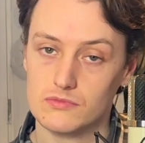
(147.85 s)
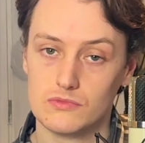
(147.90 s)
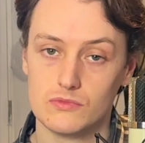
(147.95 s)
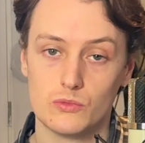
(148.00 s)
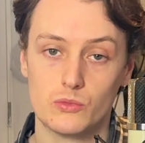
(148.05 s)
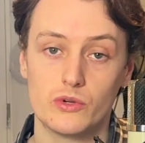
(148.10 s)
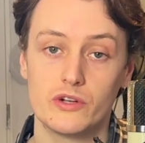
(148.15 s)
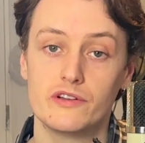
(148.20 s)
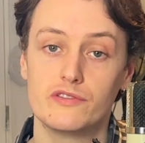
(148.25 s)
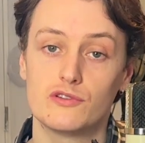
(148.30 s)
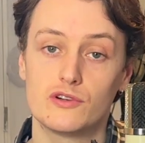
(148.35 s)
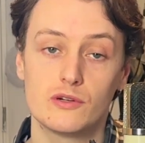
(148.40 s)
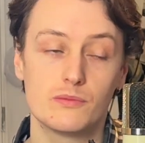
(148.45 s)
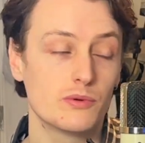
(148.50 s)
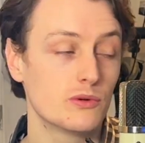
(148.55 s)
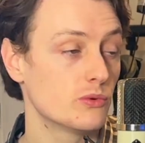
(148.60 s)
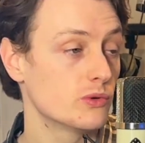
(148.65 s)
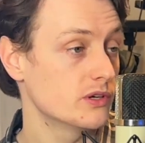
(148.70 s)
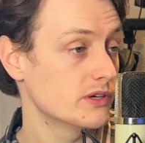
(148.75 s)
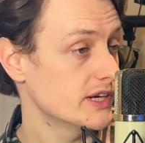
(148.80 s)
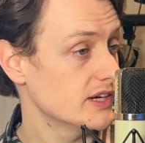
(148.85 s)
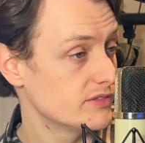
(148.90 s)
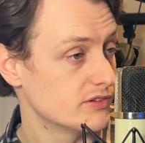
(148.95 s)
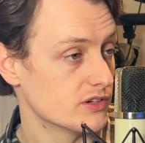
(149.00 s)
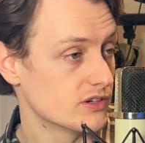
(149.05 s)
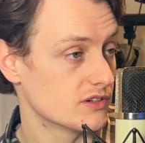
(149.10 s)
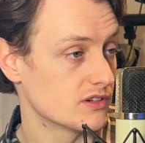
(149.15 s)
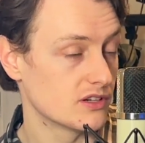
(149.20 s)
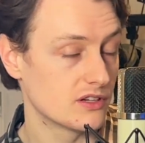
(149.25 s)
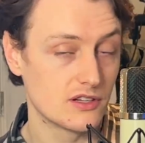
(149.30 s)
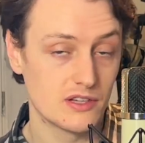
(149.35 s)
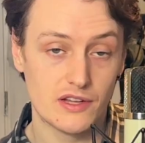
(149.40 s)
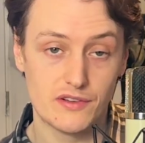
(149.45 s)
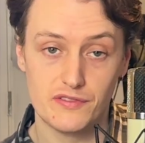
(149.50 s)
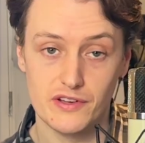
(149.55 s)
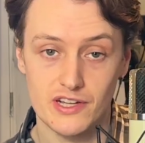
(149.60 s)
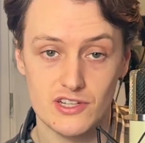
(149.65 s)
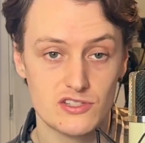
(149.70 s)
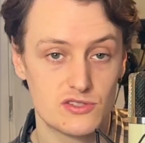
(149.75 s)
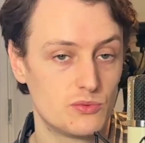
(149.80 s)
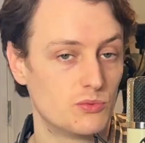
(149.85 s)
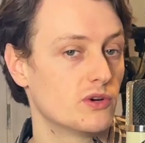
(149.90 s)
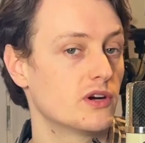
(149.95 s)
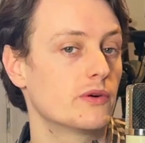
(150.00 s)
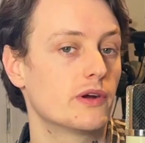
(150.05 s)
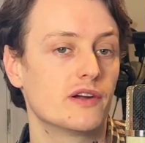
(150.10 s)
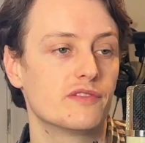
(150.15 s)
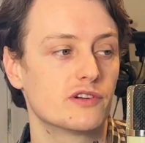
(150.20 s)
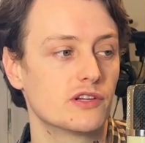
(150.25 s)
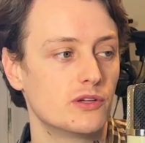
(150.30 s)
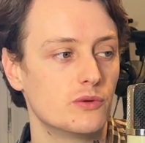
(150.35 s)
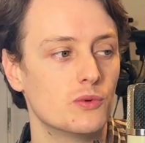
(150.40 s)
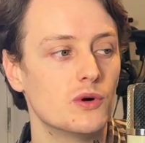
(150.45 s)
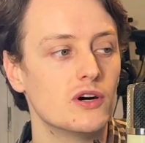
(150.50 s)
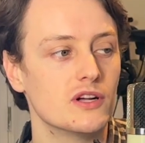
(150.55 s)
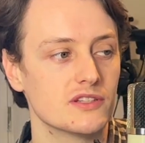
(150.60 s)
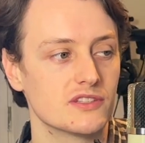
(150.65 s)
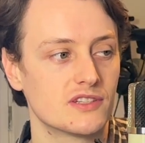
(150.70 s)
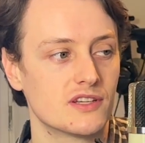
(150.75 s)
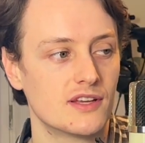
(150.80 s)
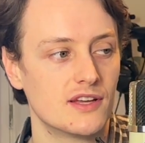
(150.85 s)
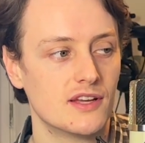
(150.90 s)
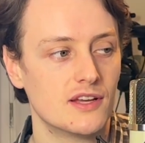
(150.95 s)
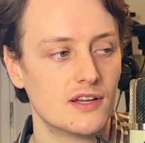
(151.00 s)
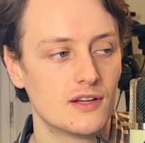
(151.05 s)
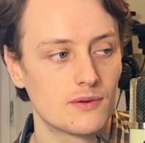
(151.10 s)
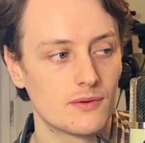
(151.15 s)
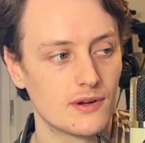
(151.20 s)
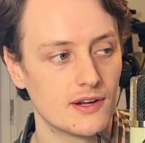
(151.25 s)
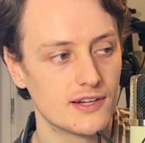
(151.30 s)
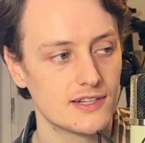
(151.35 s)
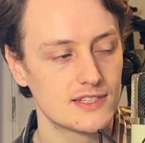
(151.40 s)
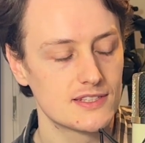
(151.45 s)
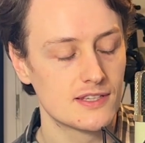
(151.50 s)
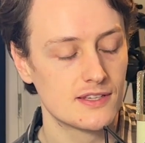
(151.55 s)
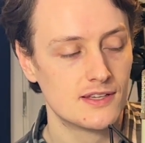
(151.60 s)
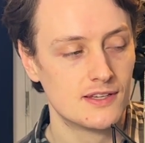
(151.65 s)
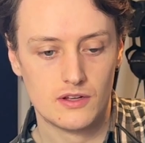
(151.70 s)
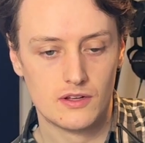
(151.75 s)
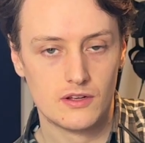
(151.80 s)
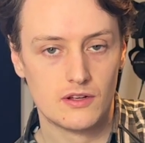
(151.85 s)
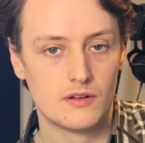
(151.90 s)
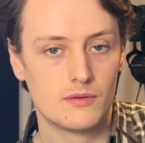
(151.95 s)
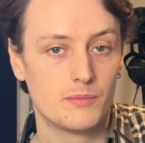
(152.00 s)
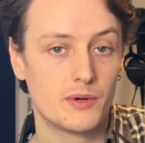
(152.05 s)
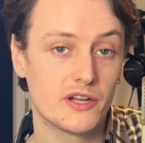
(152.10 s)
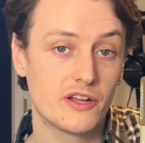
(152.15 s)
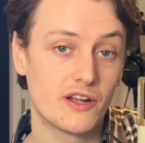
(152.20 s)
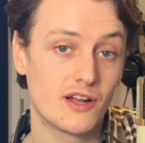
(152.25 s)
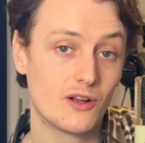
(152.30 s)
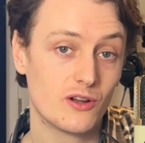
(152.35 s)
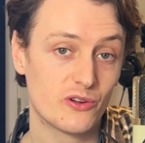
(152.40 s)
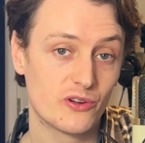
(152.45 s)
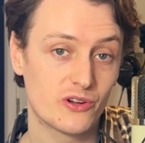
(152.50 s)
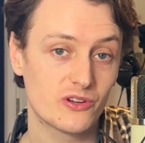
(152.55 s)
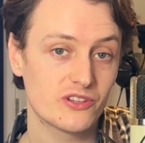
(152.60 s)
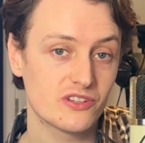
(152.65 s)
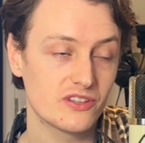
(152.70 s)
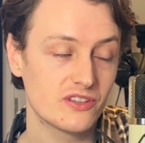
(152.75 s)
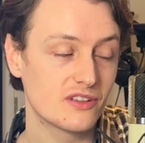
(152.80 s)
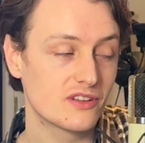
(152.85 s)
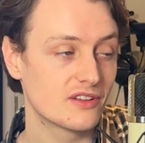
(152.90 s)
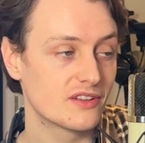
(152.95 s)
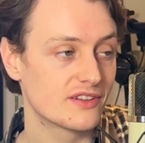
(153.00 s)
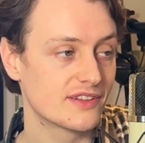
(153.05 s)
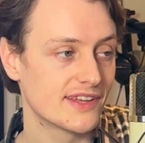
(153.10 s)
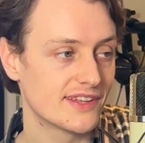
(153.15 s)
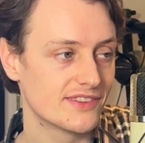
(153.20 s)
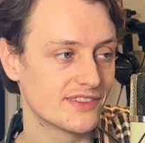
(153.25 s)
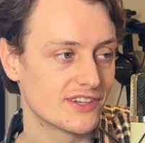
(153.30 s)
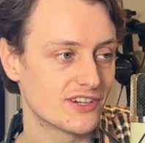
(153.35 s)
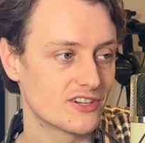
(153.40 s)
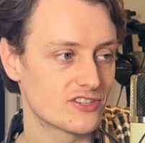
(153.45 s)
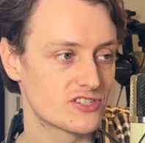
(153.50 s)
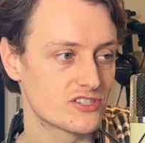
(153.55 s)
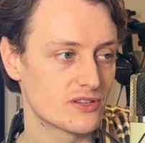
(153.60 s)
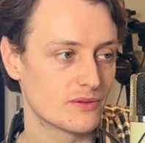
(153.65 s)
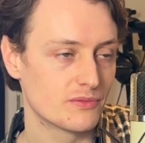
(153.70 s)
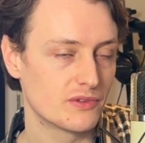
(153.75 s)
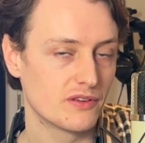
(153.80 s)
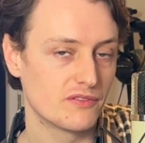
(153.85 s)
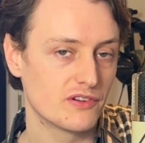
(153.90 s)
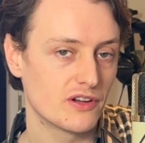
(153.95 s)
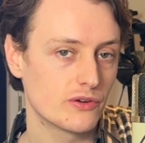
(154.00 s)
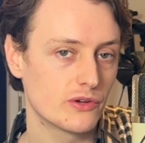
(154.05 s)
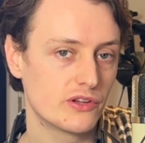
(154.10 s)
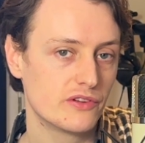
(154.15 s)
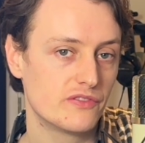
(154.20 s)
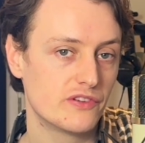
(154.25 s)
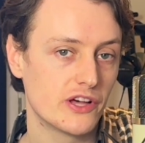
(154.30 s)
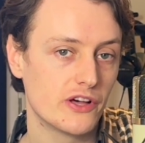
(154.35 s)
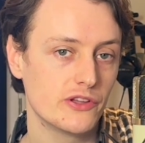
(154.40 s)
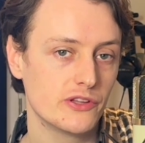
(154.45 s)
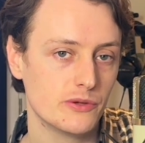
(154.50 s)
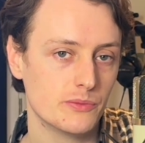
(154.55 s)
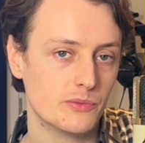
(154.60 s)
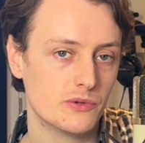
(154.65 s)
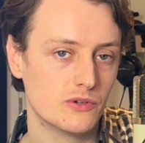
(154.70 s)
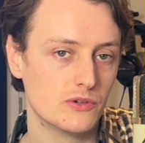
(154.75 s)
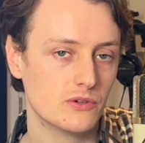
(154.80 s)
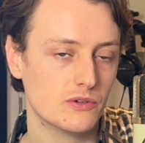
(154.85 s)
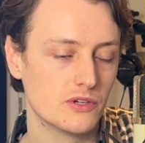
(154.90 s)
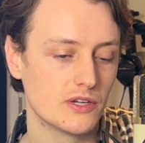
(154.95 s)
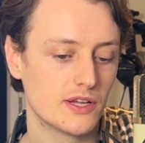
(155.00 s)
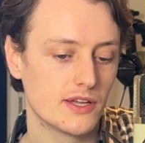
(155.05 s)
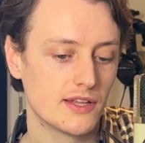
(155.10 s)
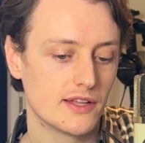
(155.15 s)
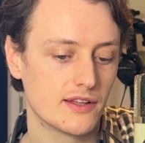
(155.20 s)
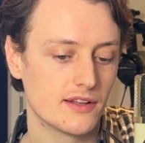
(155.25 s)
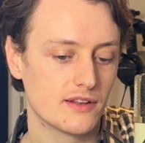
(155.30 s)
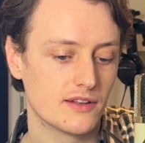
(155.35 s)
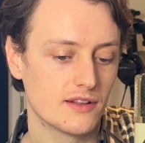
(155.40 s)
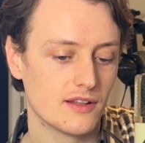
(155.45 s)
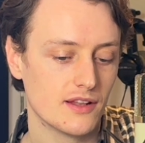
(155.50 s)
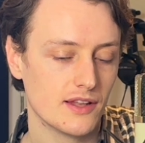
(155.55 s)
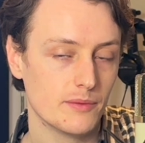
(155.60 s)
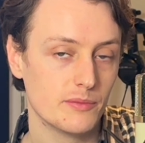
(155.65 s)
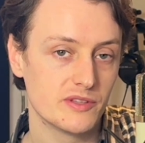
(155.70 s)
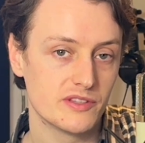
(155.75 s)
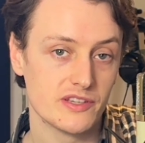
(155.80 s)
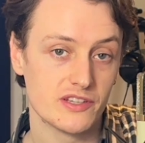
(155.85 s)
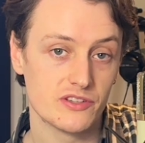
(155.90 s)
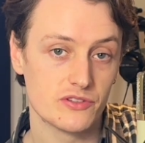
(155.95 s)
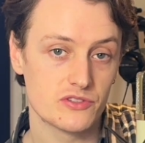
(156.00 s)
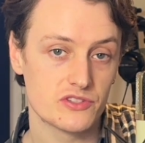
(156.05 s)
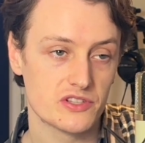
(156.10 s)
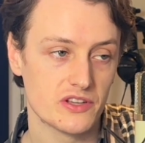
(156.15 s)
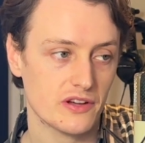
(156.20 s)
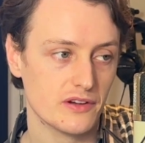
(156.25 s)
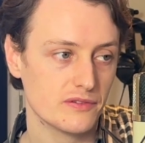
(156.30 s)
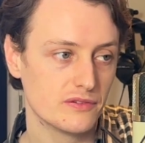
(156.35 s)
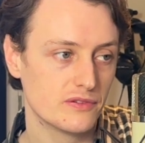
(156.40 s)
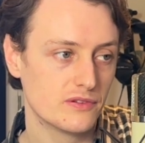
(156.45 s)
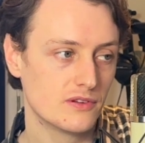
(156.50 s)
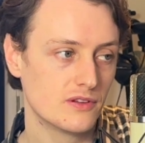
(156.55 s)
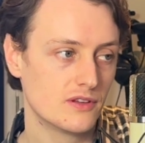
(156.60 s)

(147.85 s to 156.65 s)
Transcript: reverb wherever, effects wherever you want, right? But I learned that there's something very valuable in limiting yourself.